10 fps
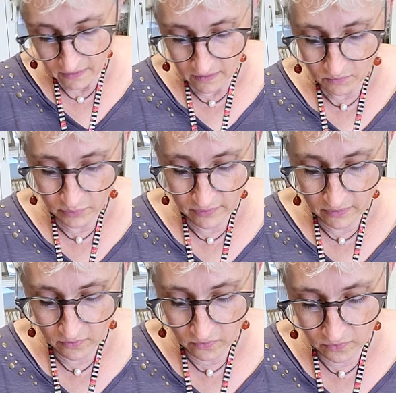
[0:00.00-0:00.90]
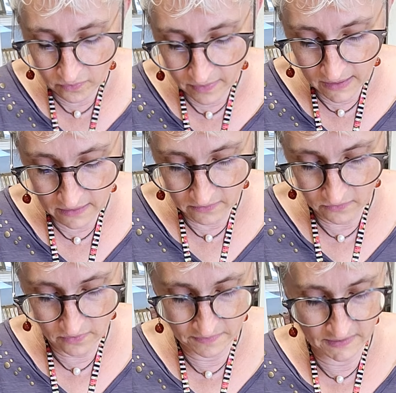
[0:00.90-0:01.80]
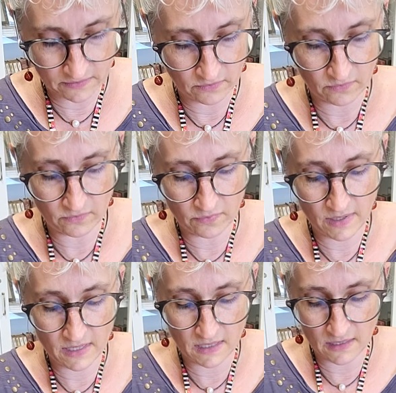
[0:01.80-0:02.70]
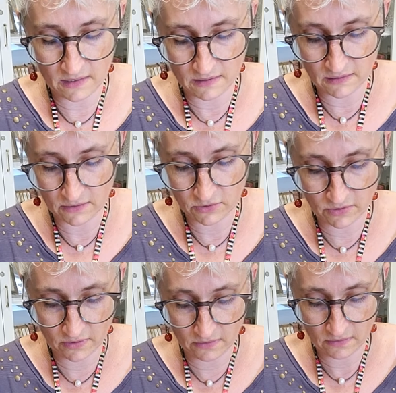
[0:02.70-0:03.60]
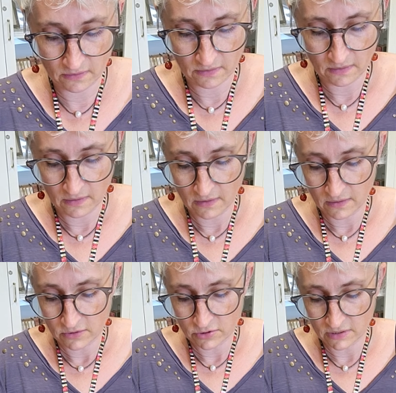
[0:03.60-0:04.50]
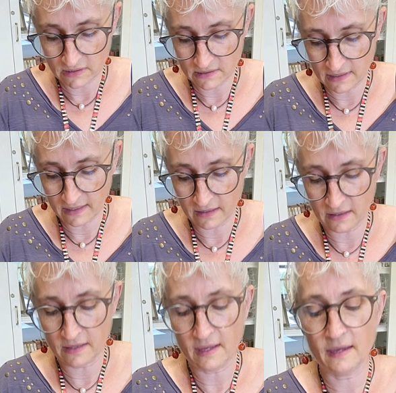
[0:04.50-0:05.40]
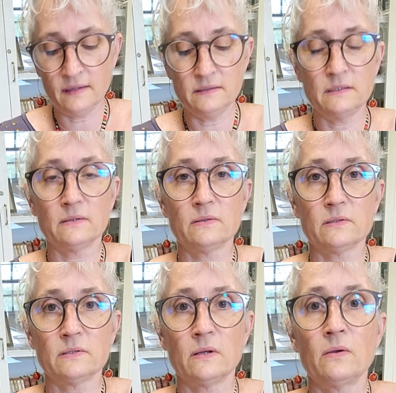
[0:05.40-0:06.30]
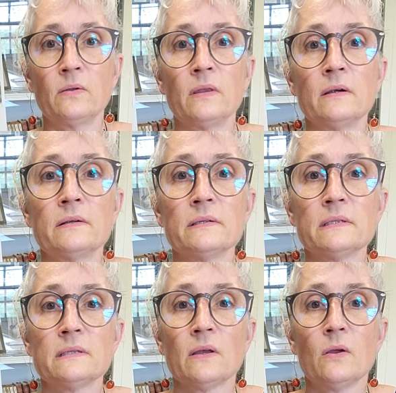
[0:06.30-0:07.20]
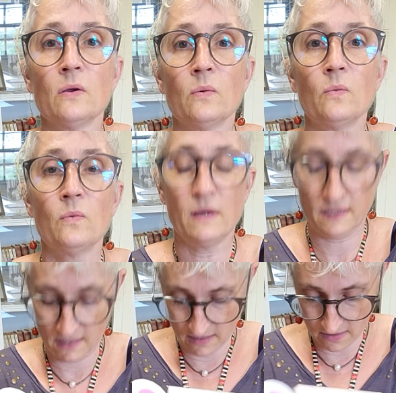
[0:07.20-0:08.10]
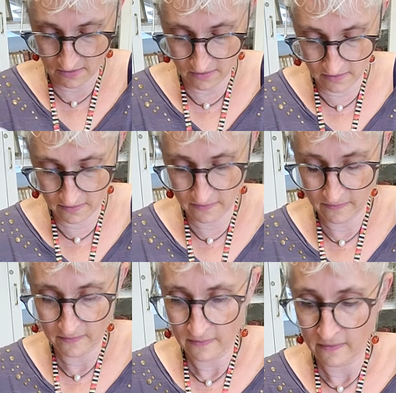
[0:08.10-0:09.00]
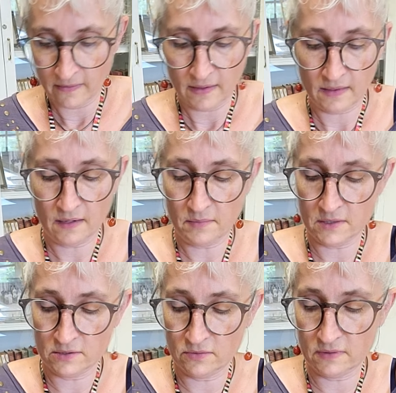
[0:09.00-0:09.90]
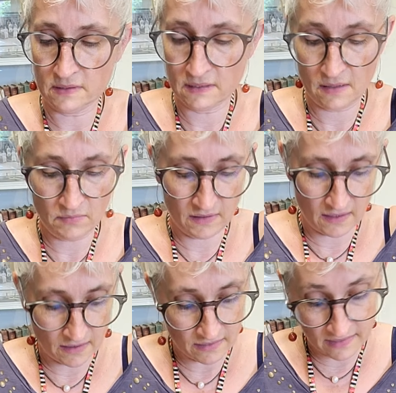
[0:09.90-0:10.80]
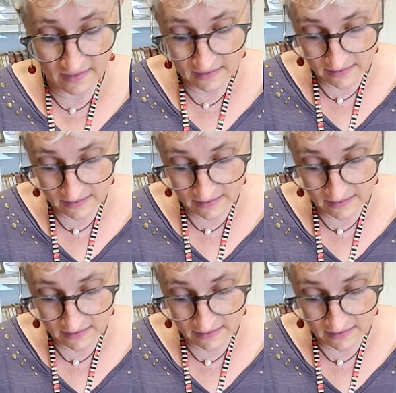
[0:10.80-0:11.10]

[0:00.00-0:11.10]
and put it right, right in the center, just like that. So there's one ear. And then I'm going to do the same thing on this